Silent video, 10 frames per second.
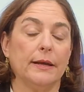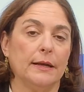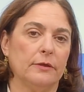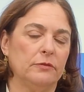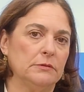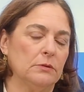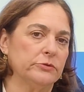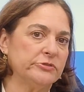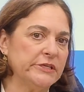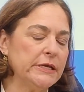And I think that we're
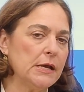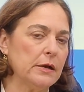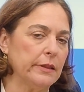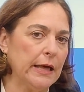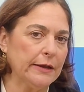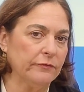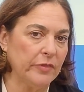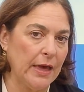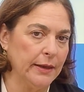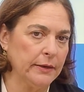seeing a lot of
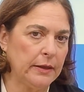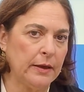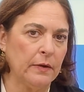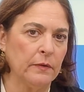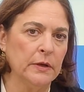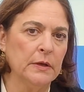that now,